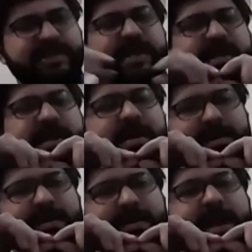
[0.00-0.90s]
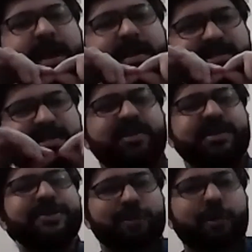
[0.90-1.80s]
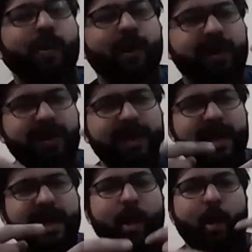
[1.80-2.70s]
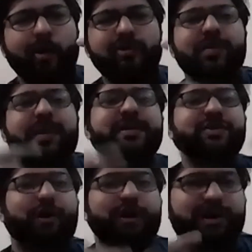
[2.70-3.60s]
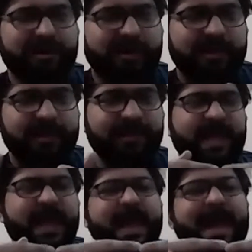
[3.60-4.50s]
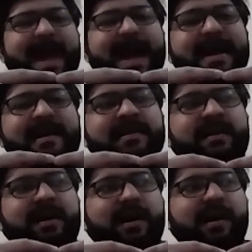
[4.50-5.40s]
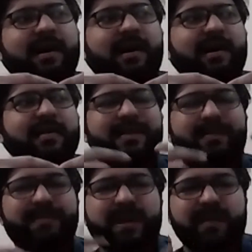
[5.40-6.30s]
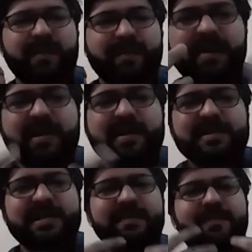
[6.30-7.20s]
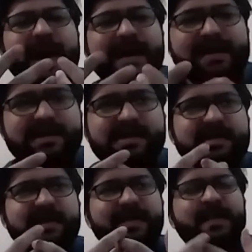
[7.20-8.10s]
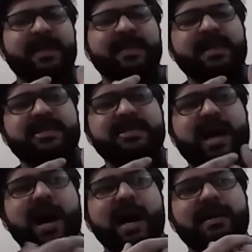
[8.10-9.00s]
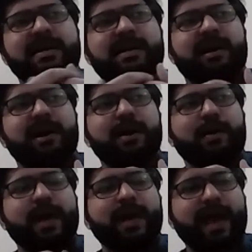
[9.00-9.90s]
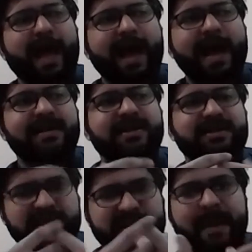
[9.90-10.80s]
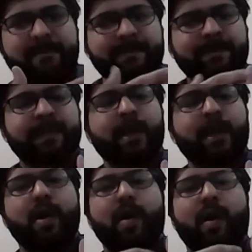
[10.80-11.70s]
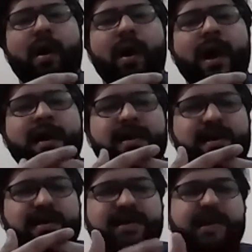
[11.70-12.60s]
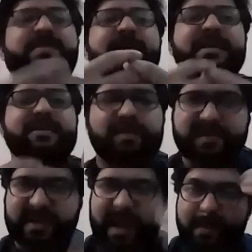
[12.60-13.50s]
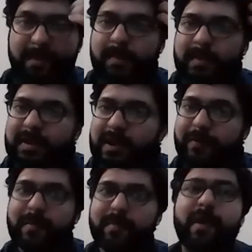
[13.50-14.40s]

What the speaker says: gender in a certain role also gets altered. And the peers and parents, they start looking at STEM and subsets of STEM, different